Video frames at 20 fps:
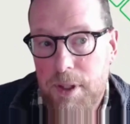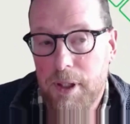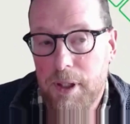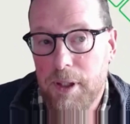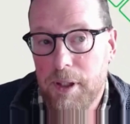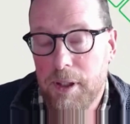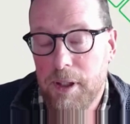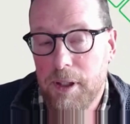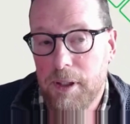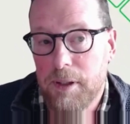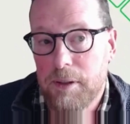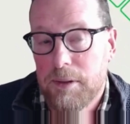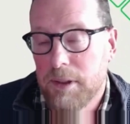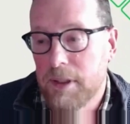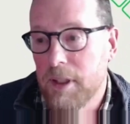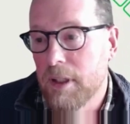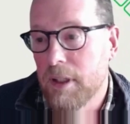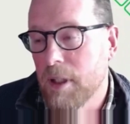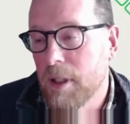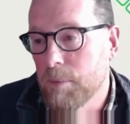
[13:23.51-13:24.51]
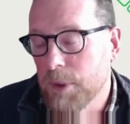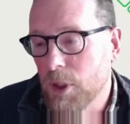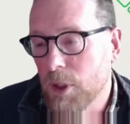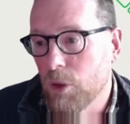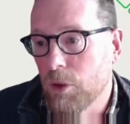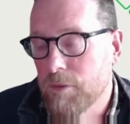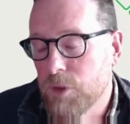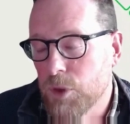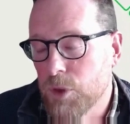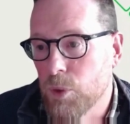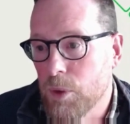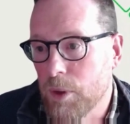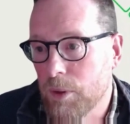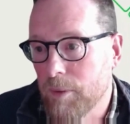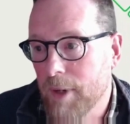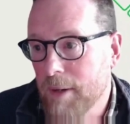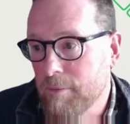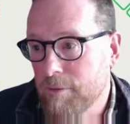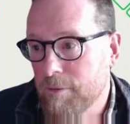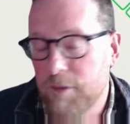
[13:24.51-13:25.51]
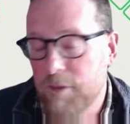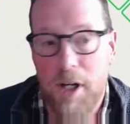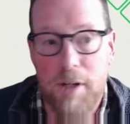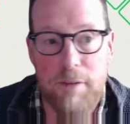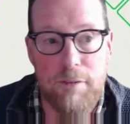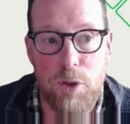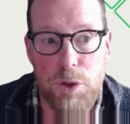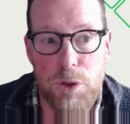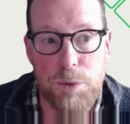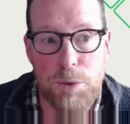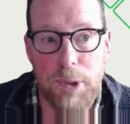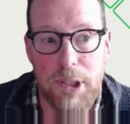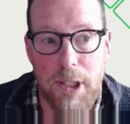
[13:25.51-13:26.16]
There was a lot of talk around Firefox